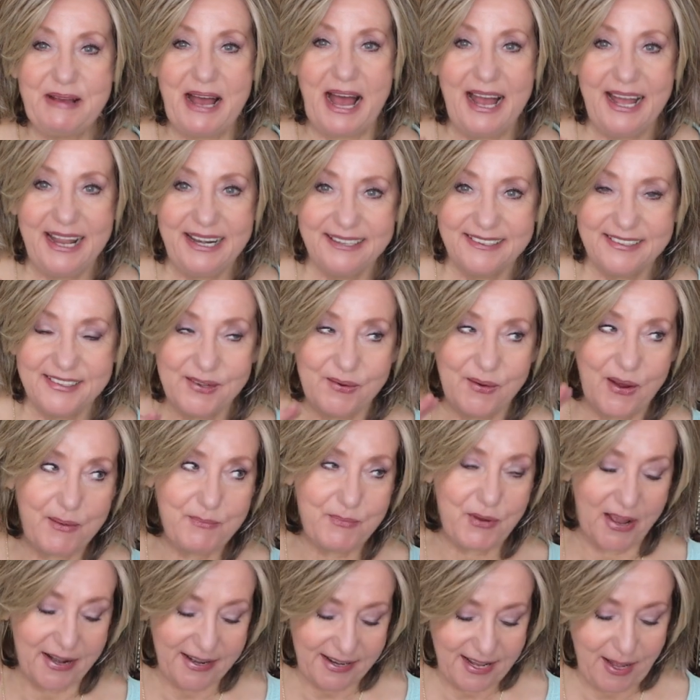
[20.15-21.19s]
but so I
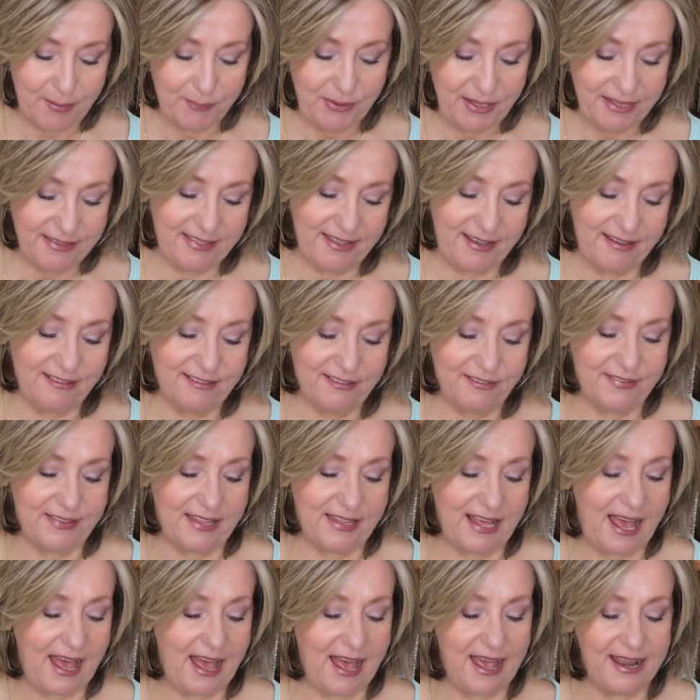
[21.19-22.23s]
bought a couple of things for
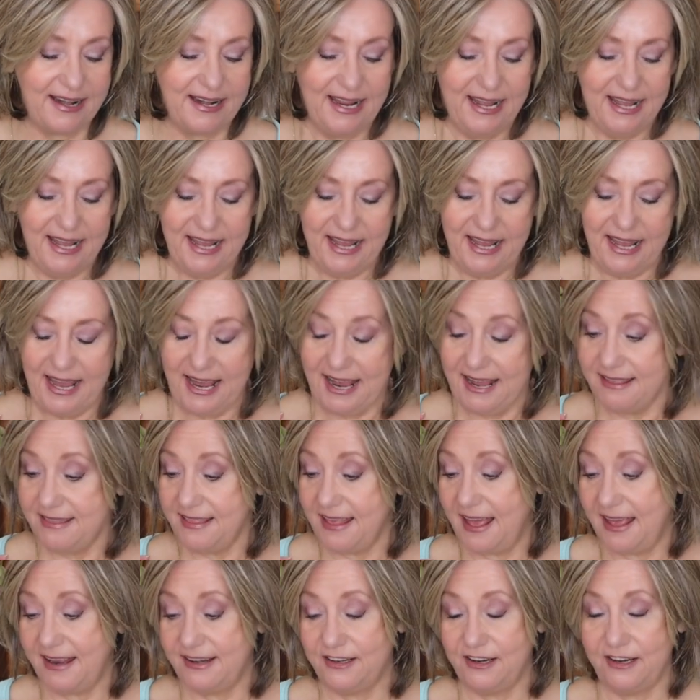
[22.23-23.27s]
that and
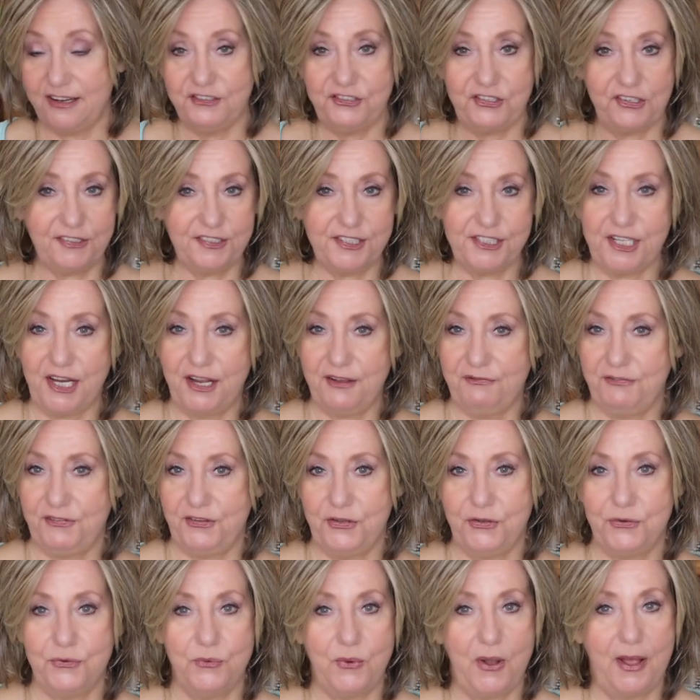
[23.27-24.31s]
then just a
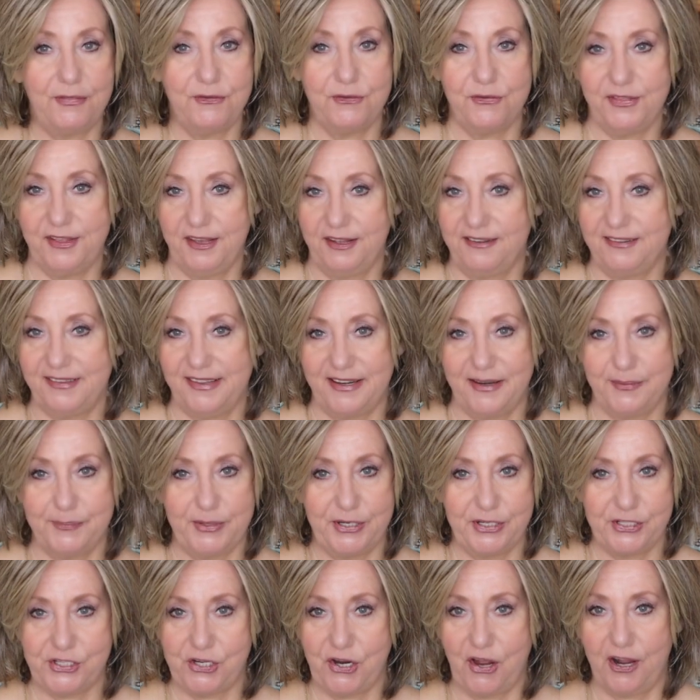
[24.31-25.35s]
few other things that I'm
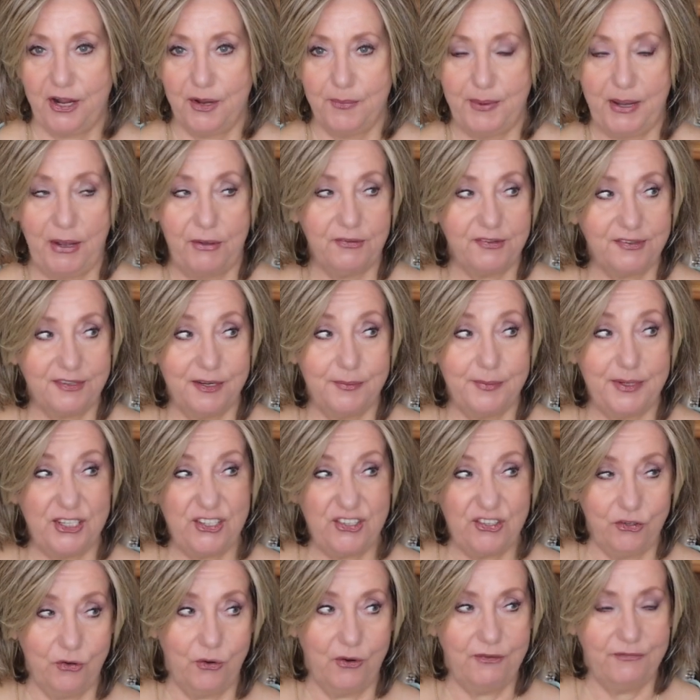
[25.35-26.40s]
going to talk about. It's going to be a
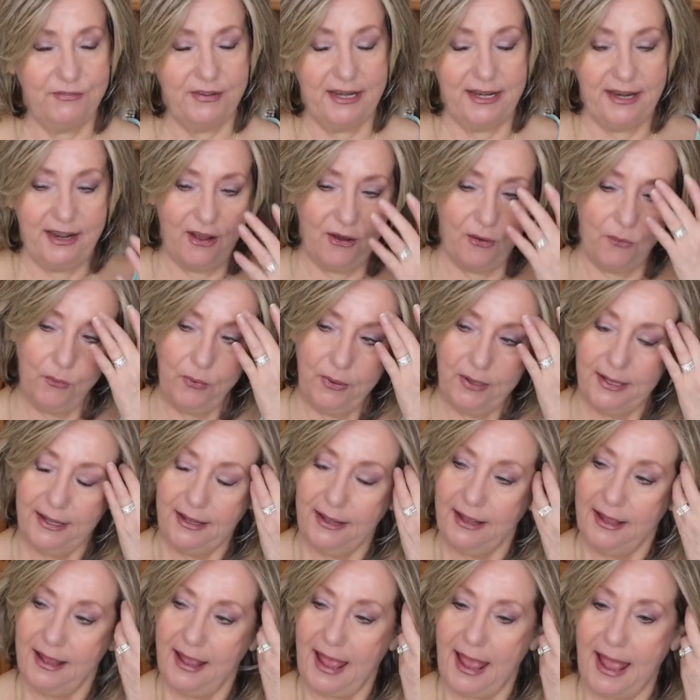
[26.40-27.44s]
short video
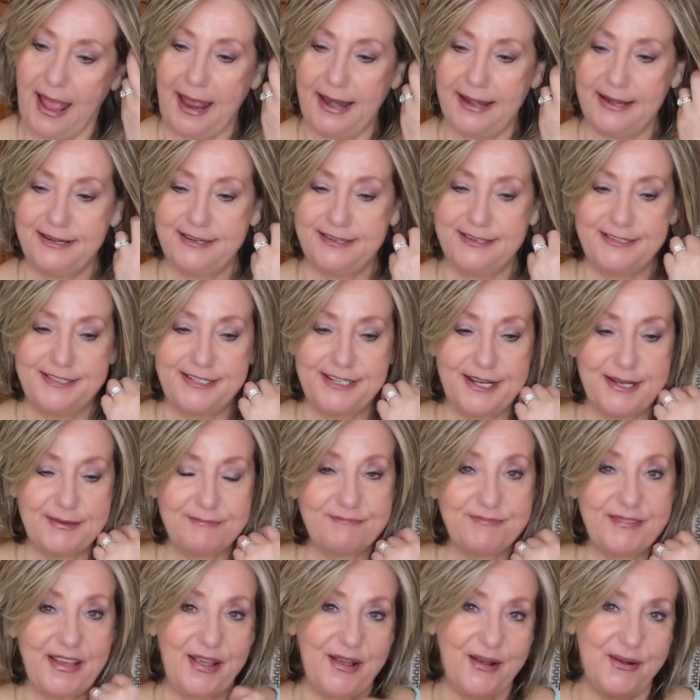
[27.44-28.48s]
and uh,
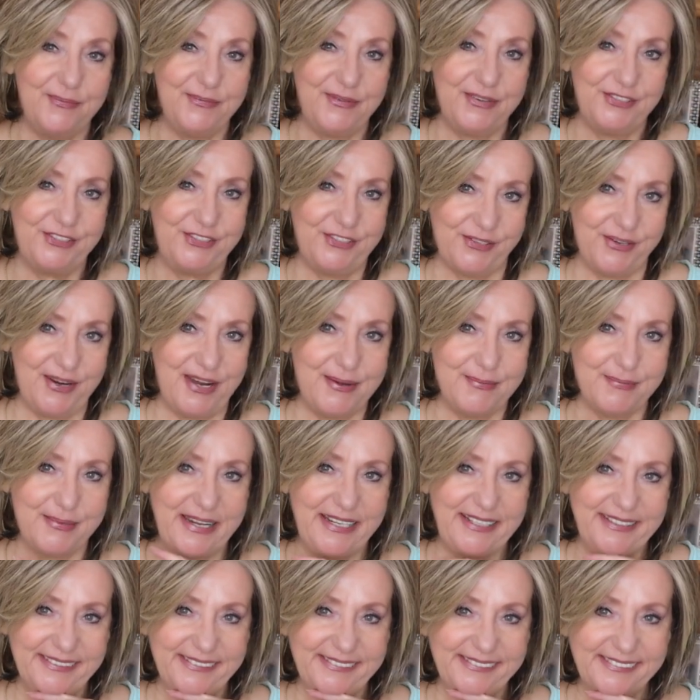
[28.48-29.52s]
I hope you join
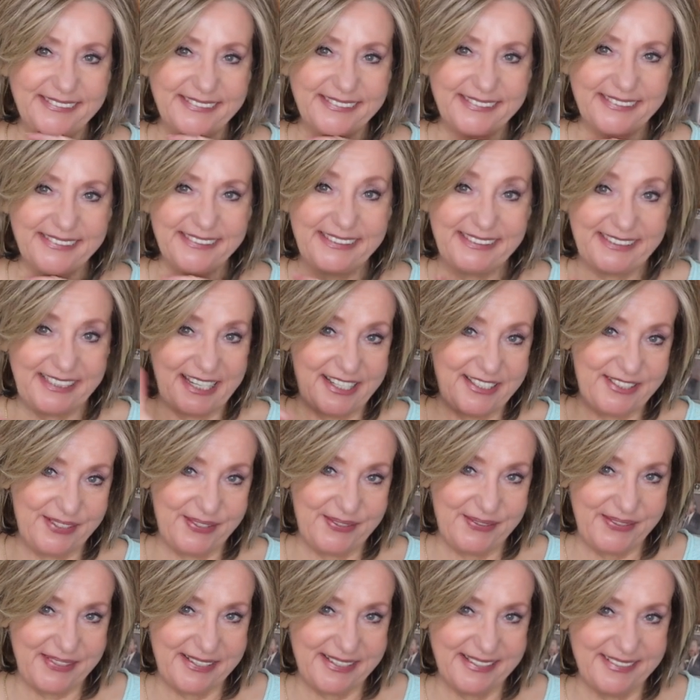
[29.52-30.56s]
me. Stay
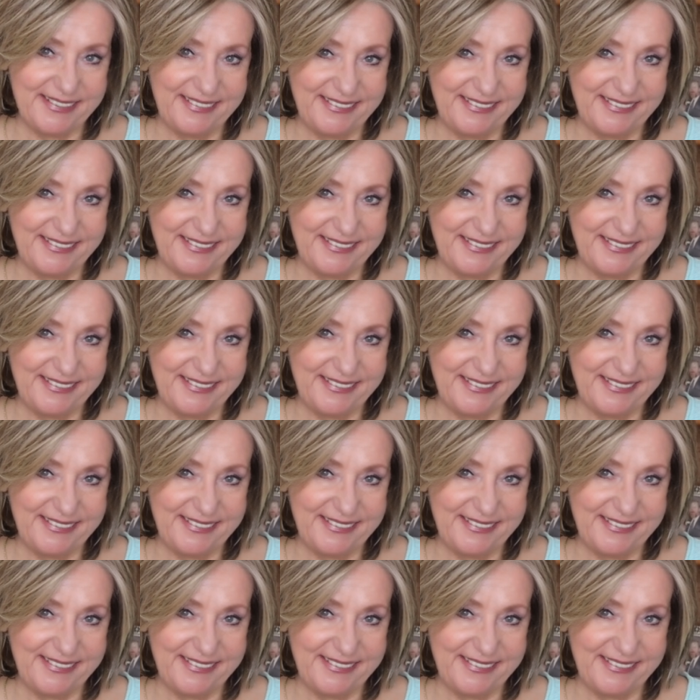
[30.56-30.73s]
tuned.